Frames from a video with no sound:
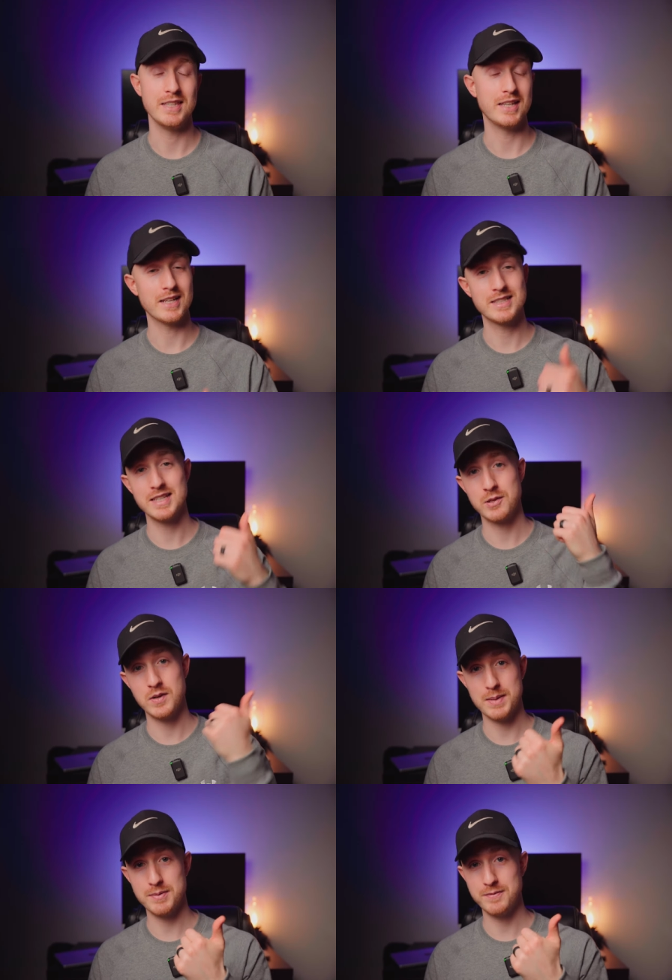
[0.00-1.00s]
You gotta take the
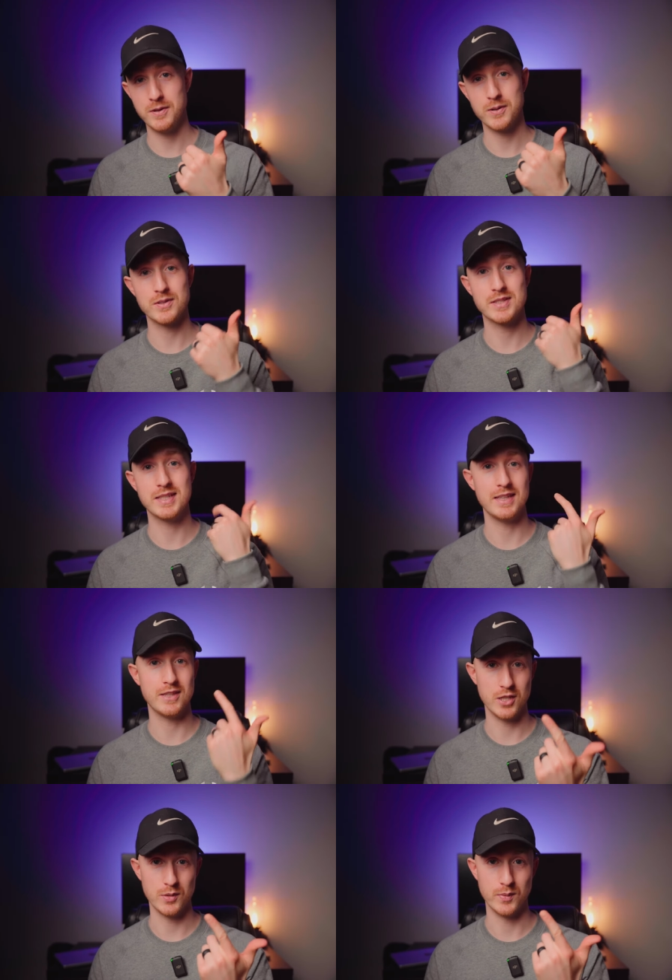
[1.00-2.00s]
crappy photos to get the
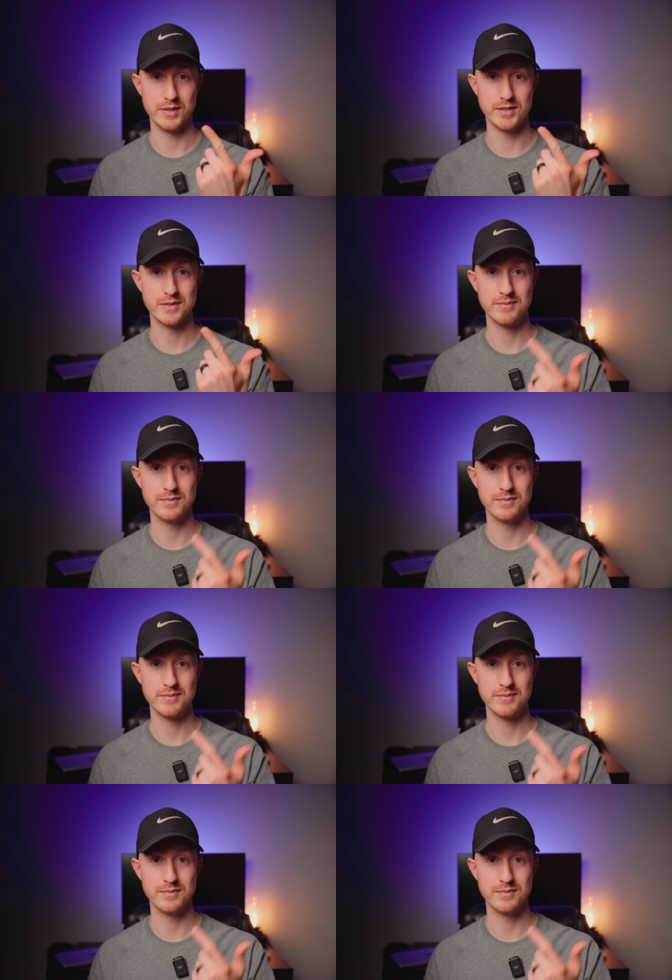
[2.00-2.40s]
good ones,